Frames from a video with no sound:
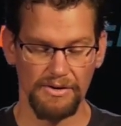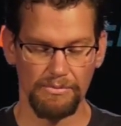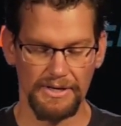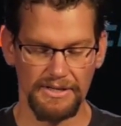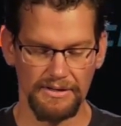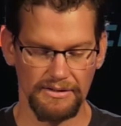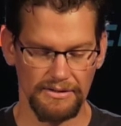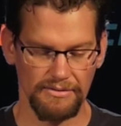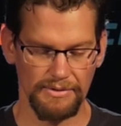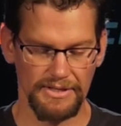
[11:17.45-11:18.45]
We can
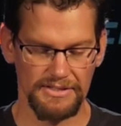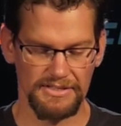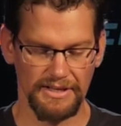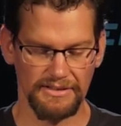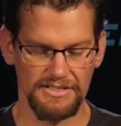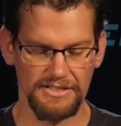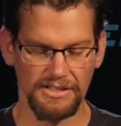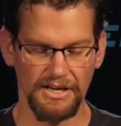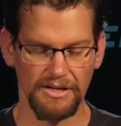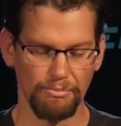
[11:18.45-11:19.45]
we can select
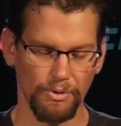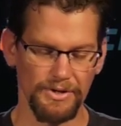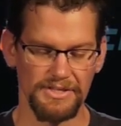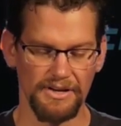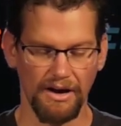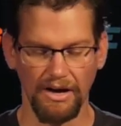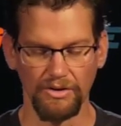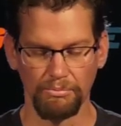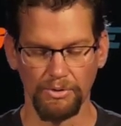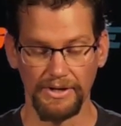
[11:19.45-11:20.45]
slug, pointed,
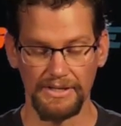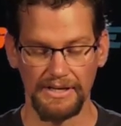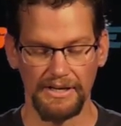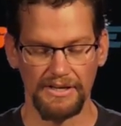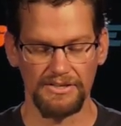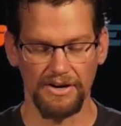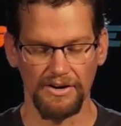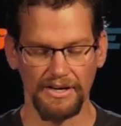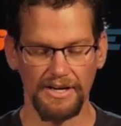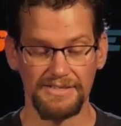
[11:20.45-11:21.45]
hollow point,
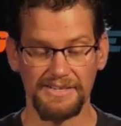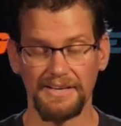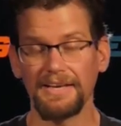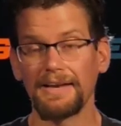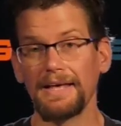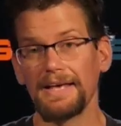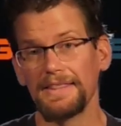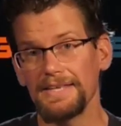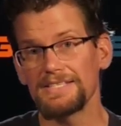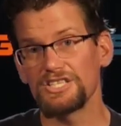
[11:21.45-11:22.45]
target hunting. Again,
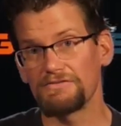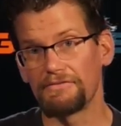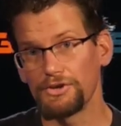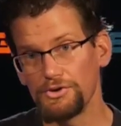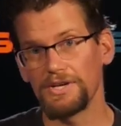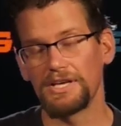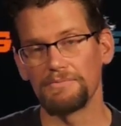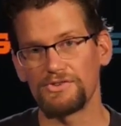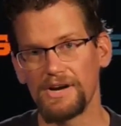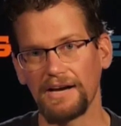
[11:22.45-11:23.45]
this is for you to
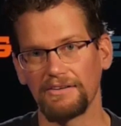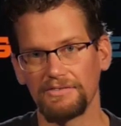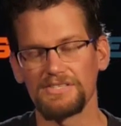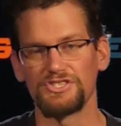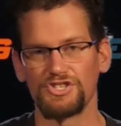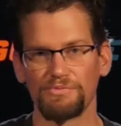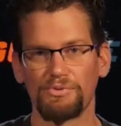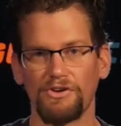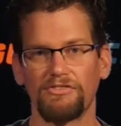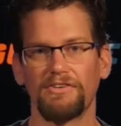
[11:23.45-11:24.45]
keep track of. This is your
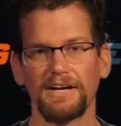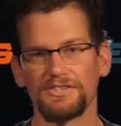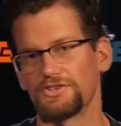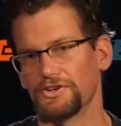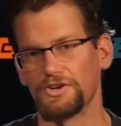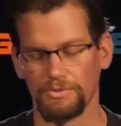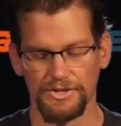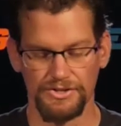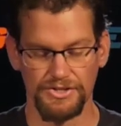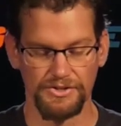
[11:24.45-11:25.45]
profile so you know what
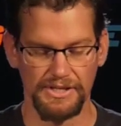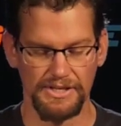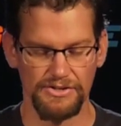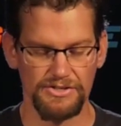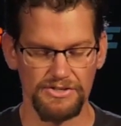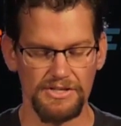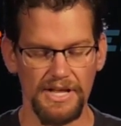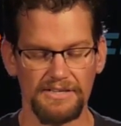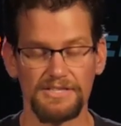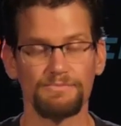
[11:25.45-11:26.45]
you're shooting here. So
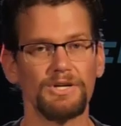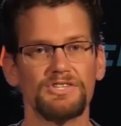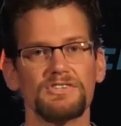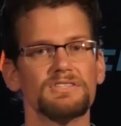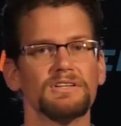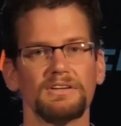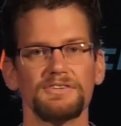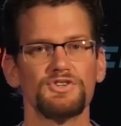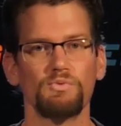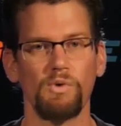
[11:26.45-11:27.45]
select as much or as little
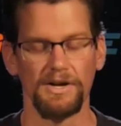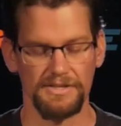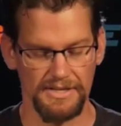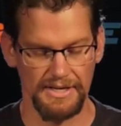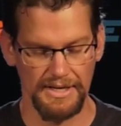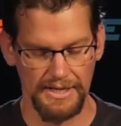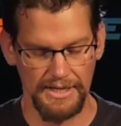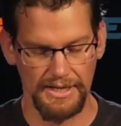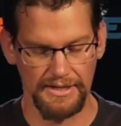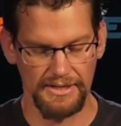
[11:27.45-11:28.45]
as you want
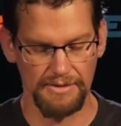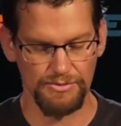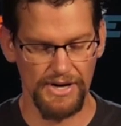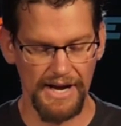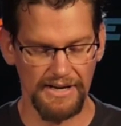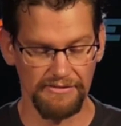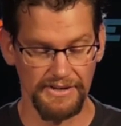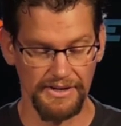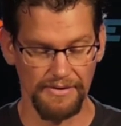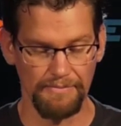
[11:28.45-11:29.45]
uh, to keep track of
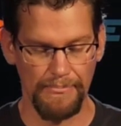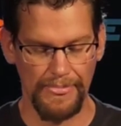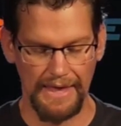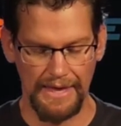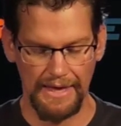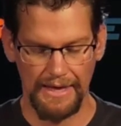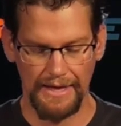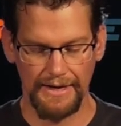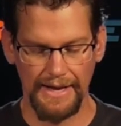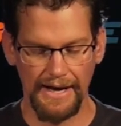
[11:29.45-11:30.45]
here.
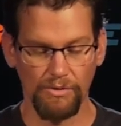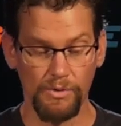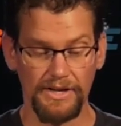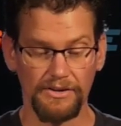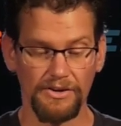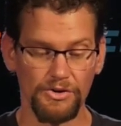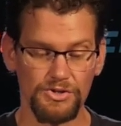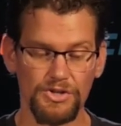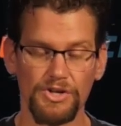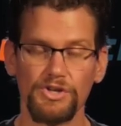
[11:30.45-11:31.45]
Now we can go
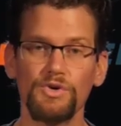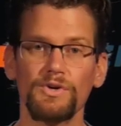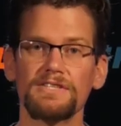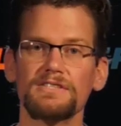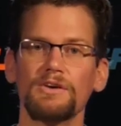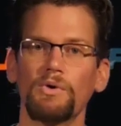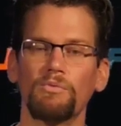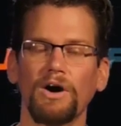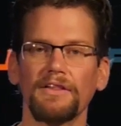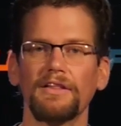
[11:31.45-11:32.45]
to the units that we
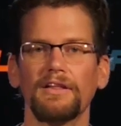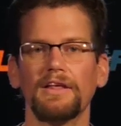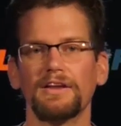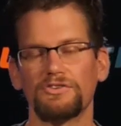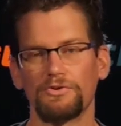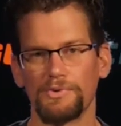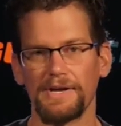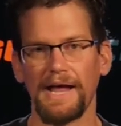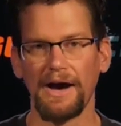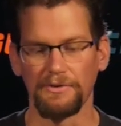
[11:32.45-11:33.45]
want it to
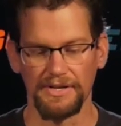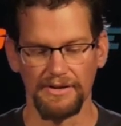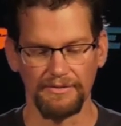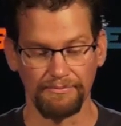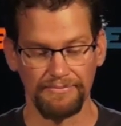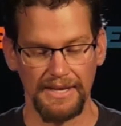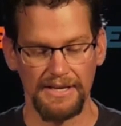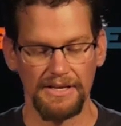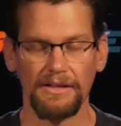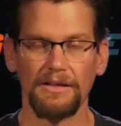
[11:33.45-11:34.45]
read out in.
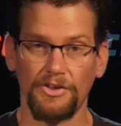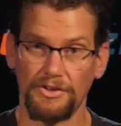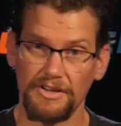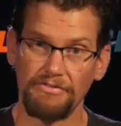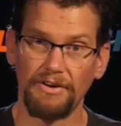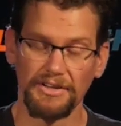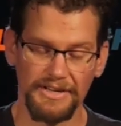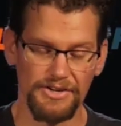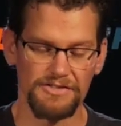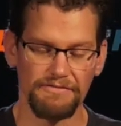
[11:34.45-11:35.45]
You know, the default
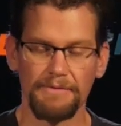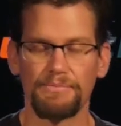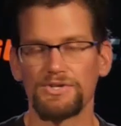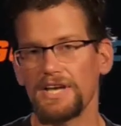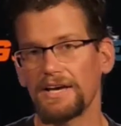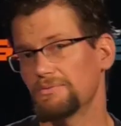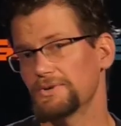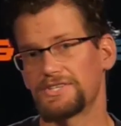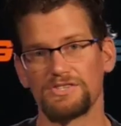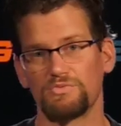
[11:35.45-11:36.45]
here is feet per second,
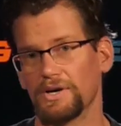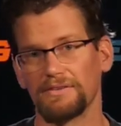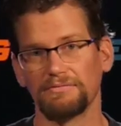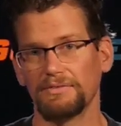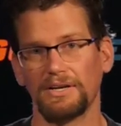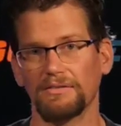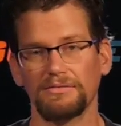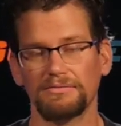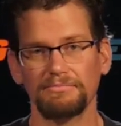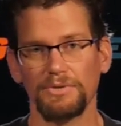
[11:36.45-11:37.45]
which is what, you know,
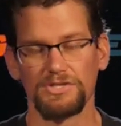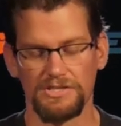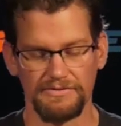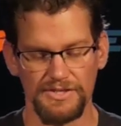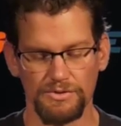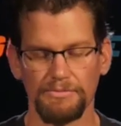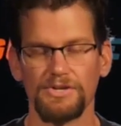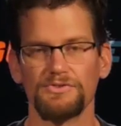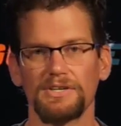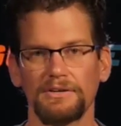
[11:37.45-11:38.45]
most of us will be
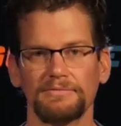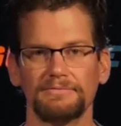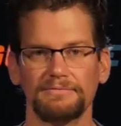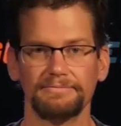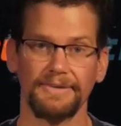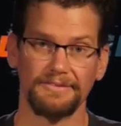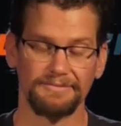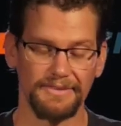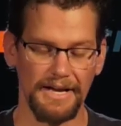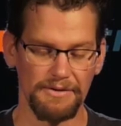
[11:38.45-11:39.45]
using, you know,
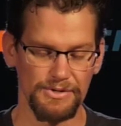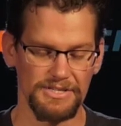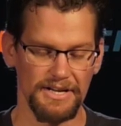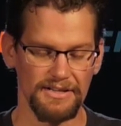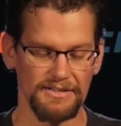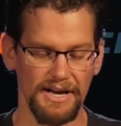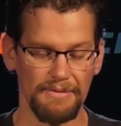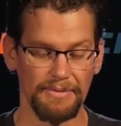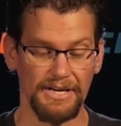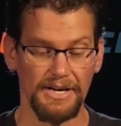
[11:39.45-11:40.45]
90% of the
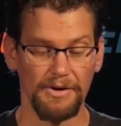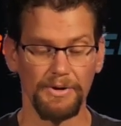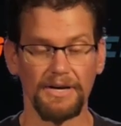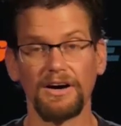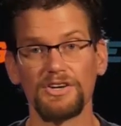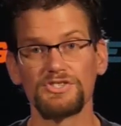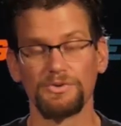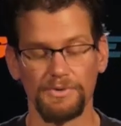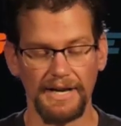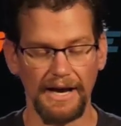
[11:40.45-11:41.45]
time. We can also
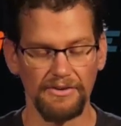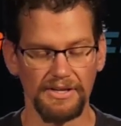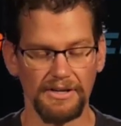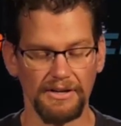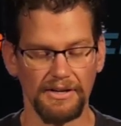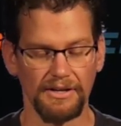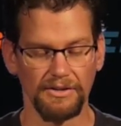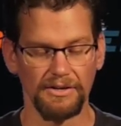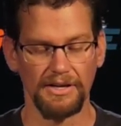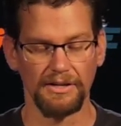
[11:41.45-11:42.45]
read out in
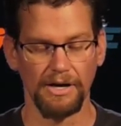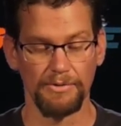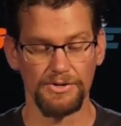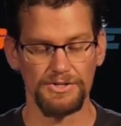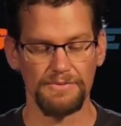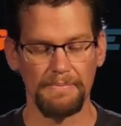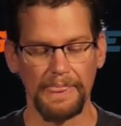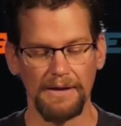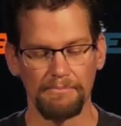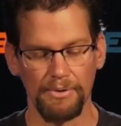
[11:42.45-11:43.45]
kilometers
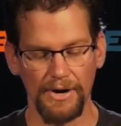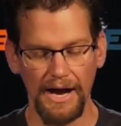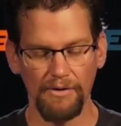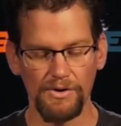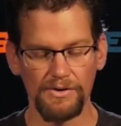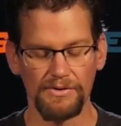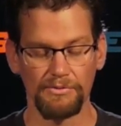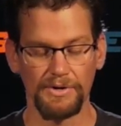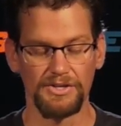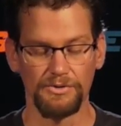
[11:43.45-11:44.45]
per hour.
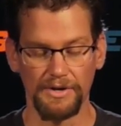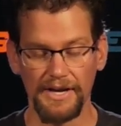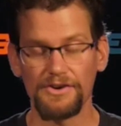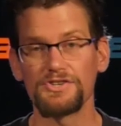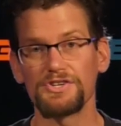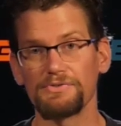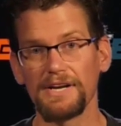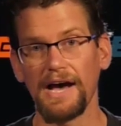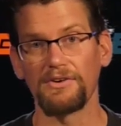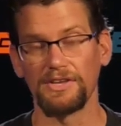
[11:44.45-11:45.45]
We can do an energy
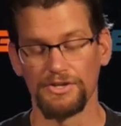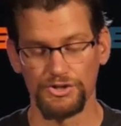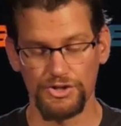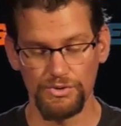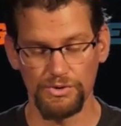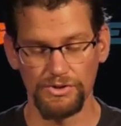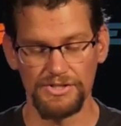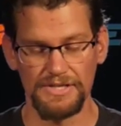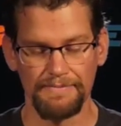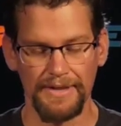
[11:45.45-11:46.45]
readout in
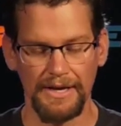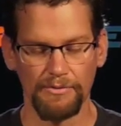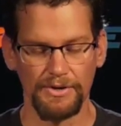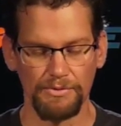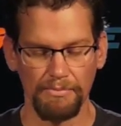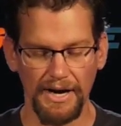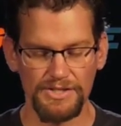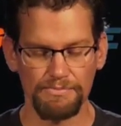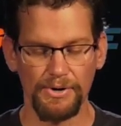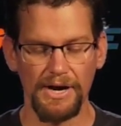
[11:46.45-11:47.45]
joules. We can do
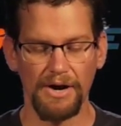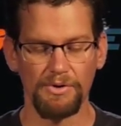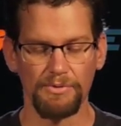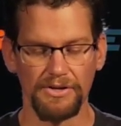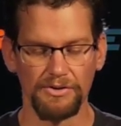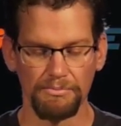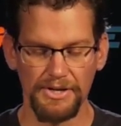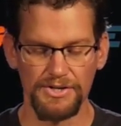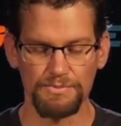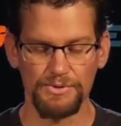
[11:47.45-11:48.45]
miles per hour, we can do
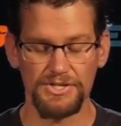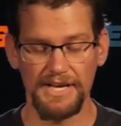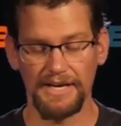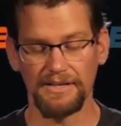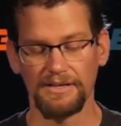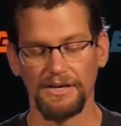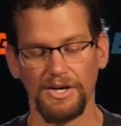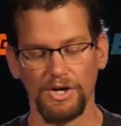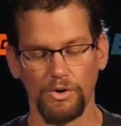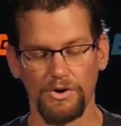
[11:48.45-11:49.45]
meters per second,
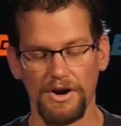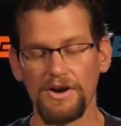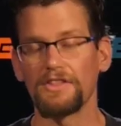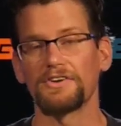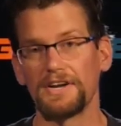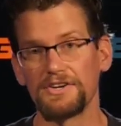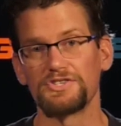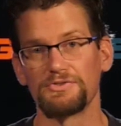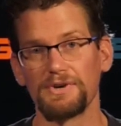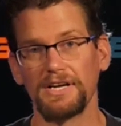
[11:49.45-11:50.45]
or our other
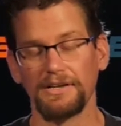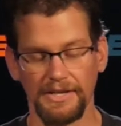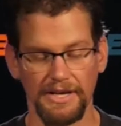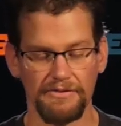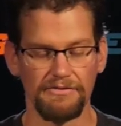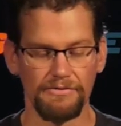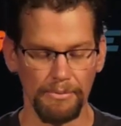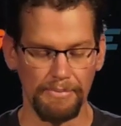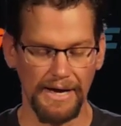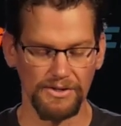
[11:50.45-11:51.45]
energy reading in
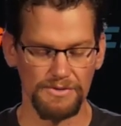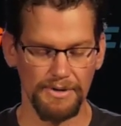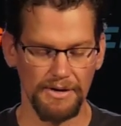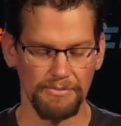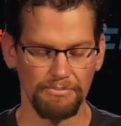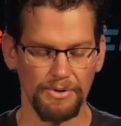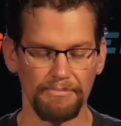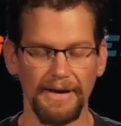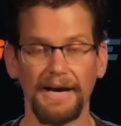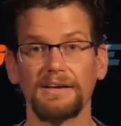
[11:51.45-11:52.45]
foot-pounds, but I'm going to put
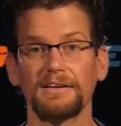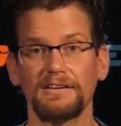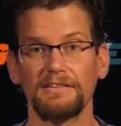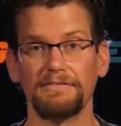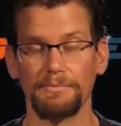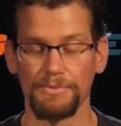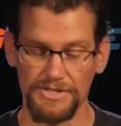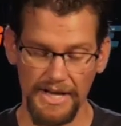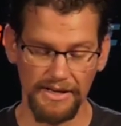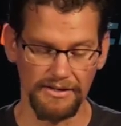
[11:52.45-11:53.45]
it back to feet per
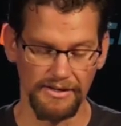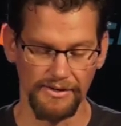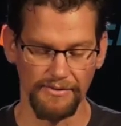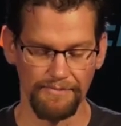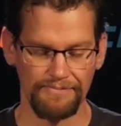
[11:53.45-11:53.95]
second here.